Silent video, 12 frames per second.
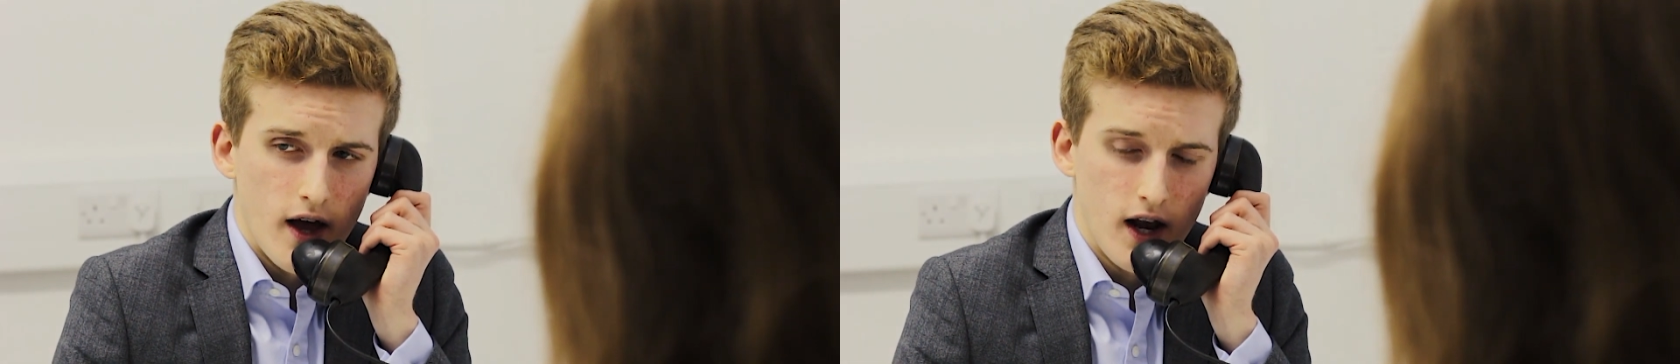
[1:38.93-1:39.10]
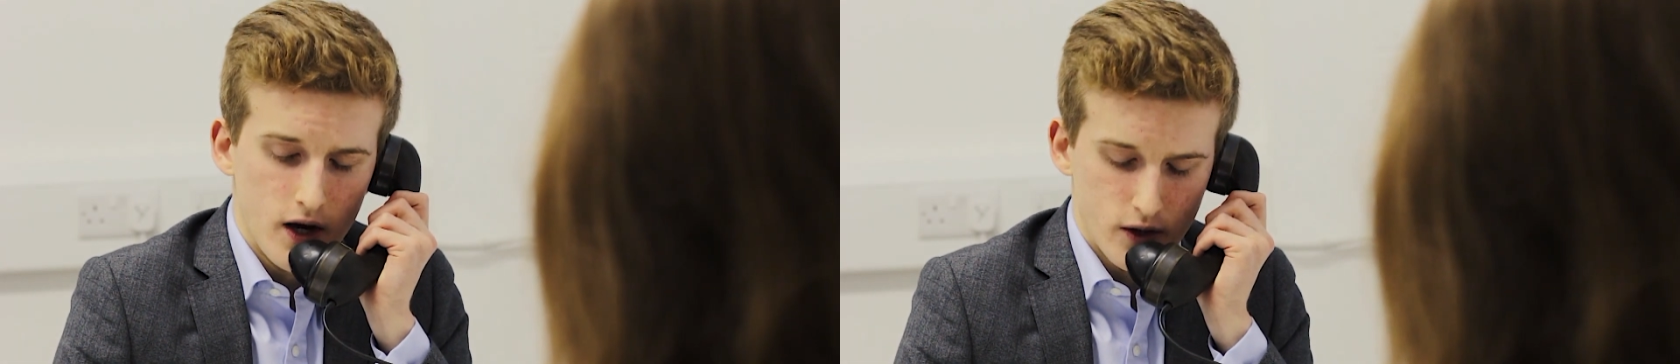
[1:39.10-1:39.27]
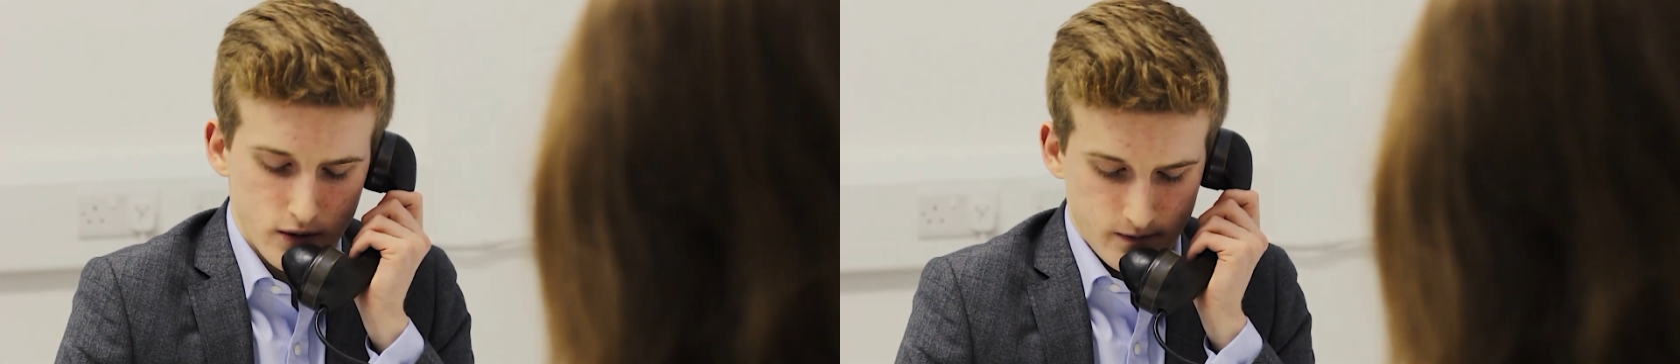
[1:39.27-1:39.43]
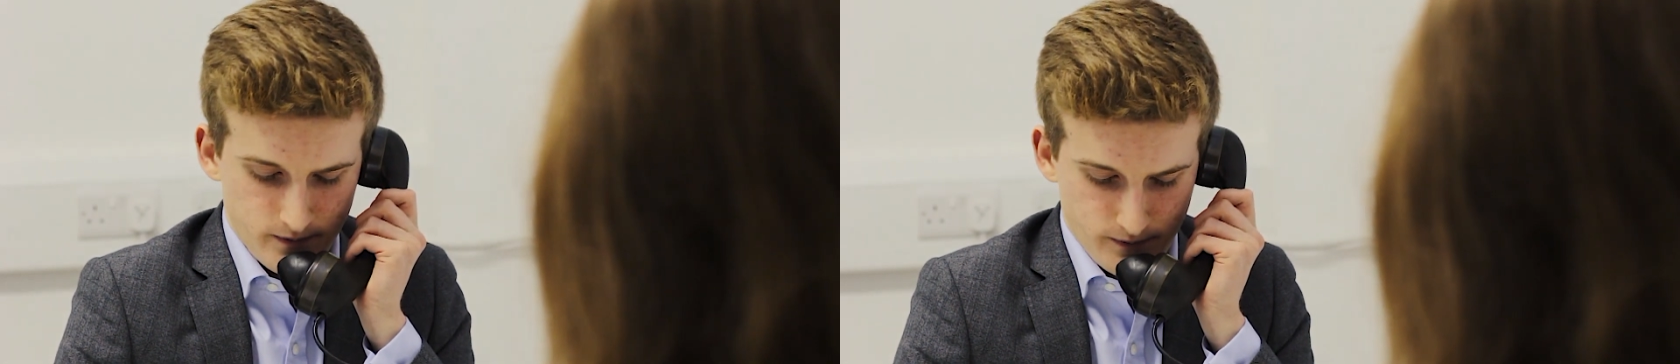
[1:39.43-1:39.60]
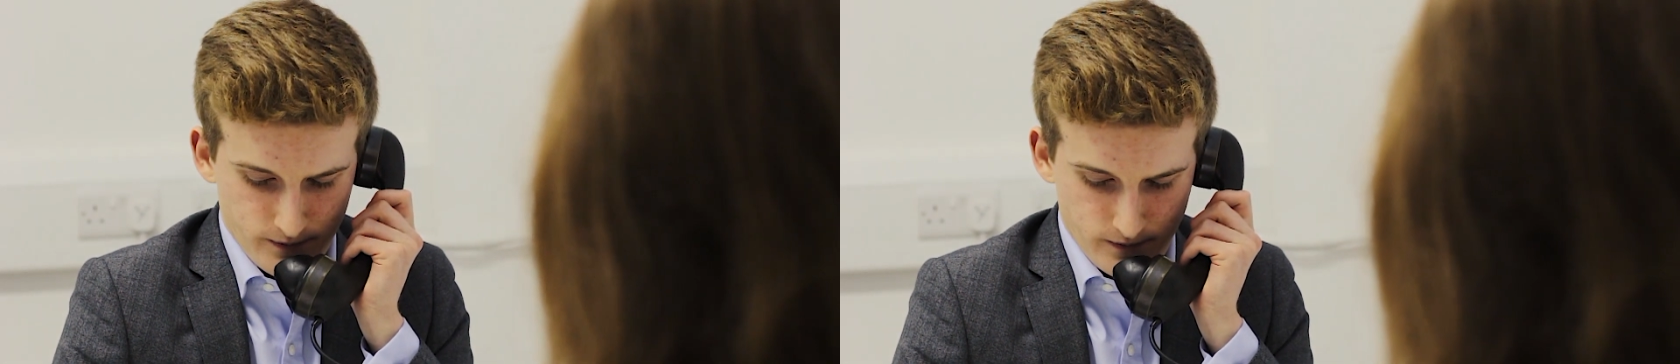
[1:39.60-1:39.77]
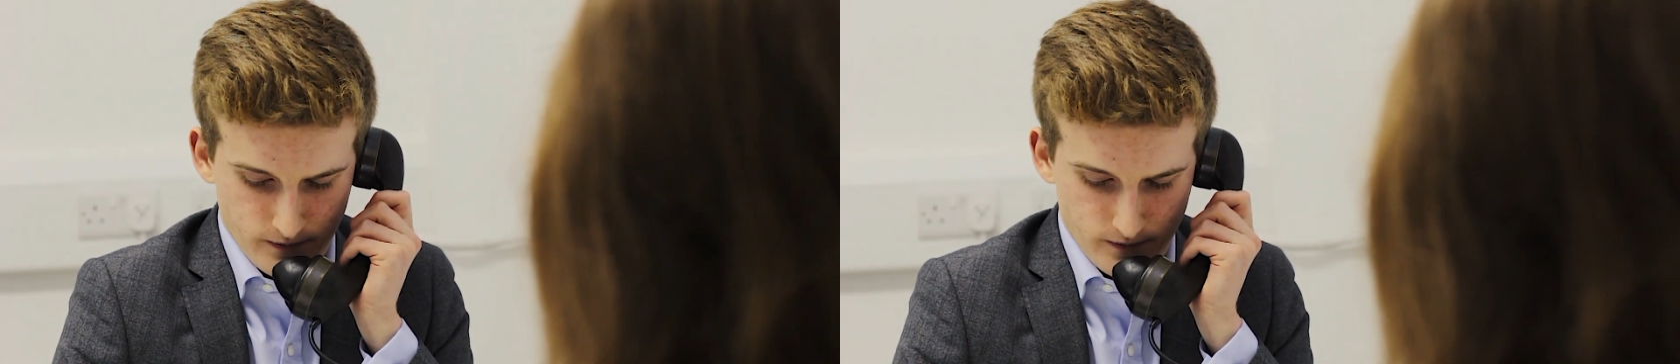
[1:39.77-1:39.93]
Hello,
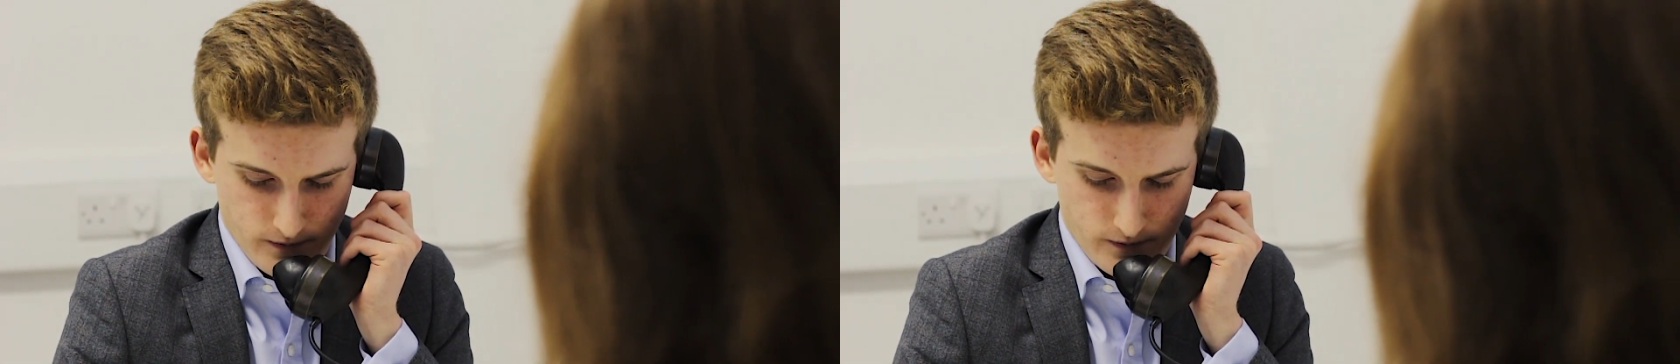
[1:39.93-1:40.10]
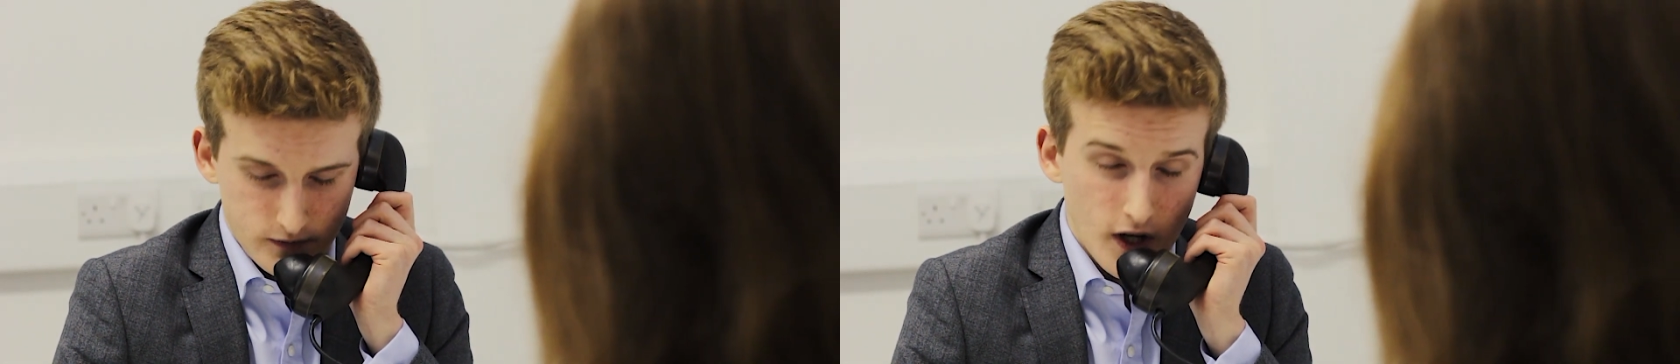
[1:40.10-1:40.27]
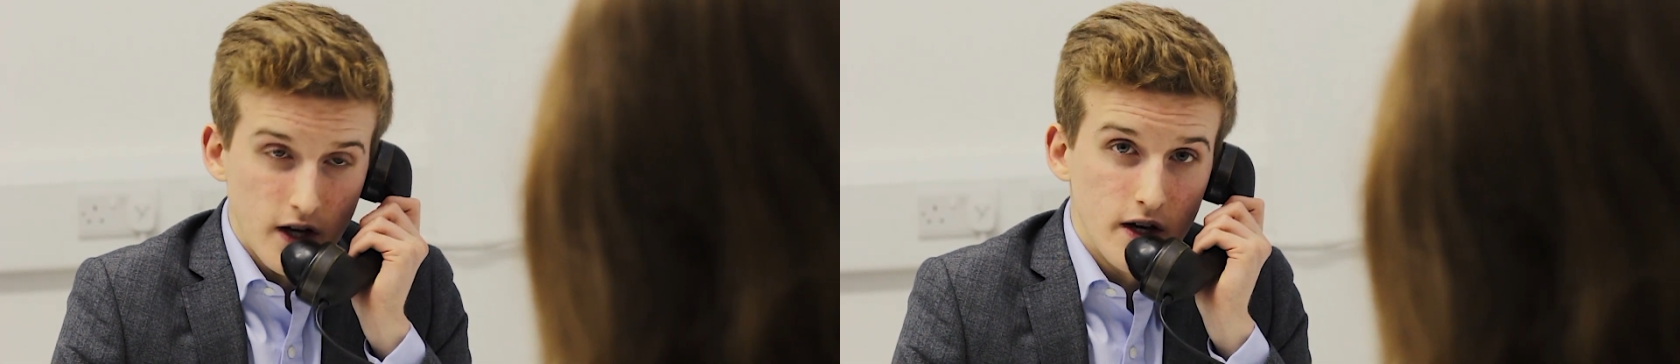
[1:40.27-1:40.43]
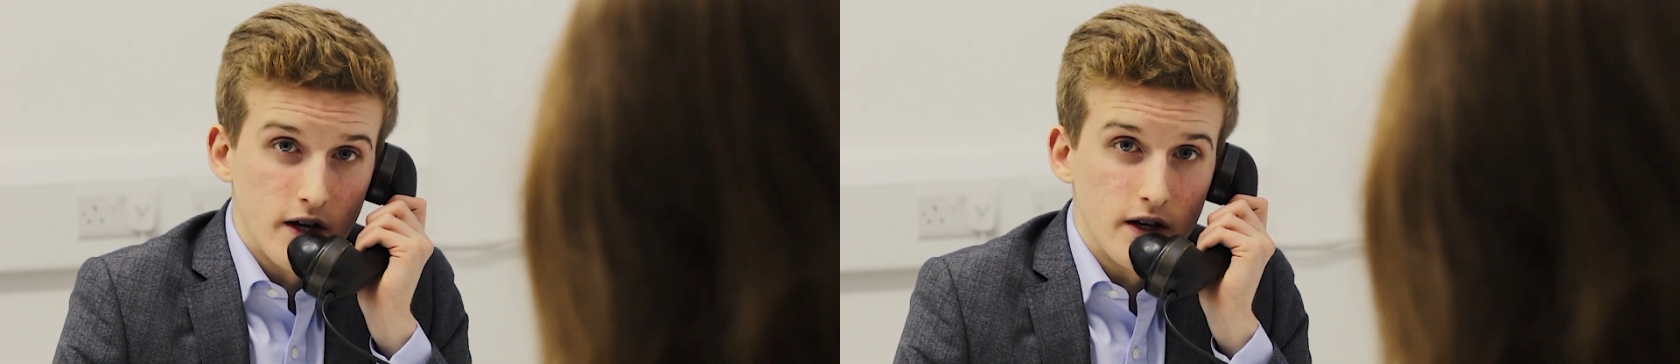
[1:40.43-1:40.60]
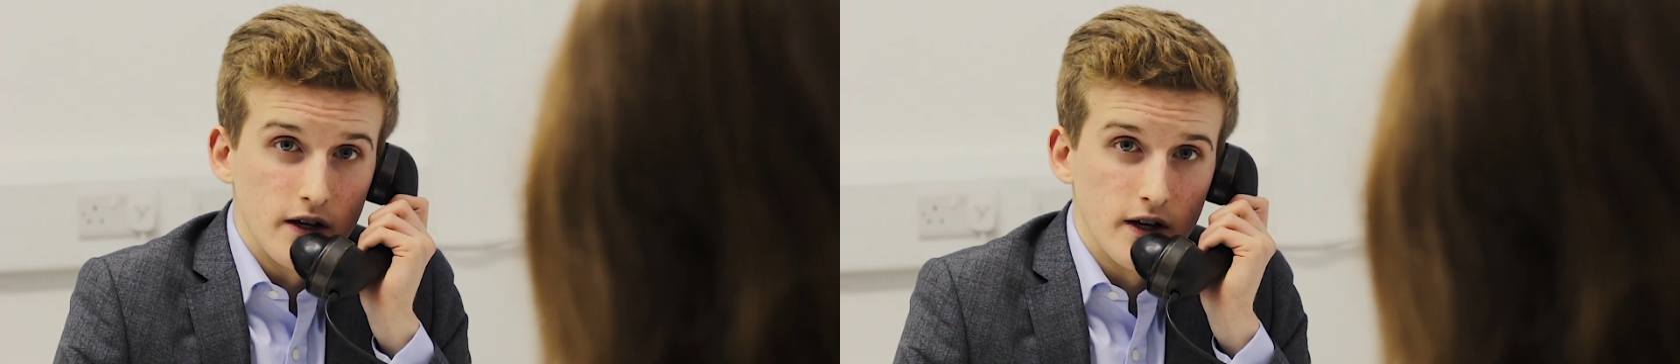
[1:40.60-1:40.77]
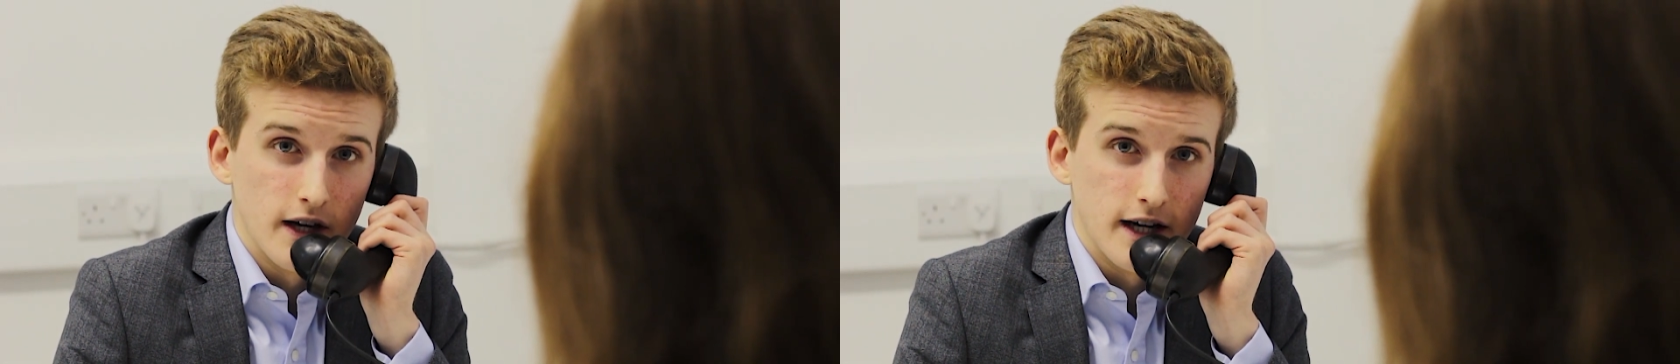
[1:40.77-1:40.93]

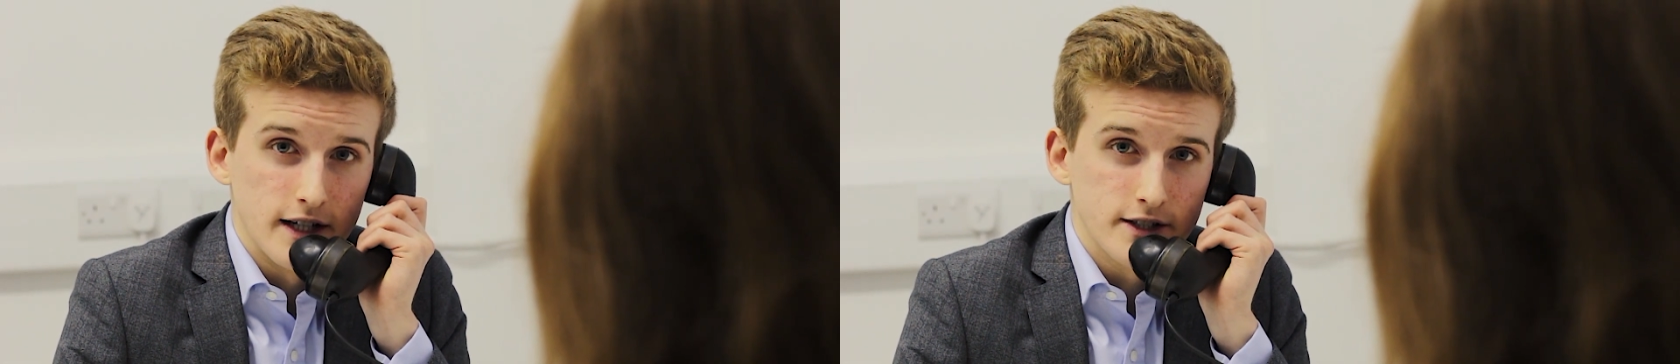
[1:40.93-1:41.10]
yeah,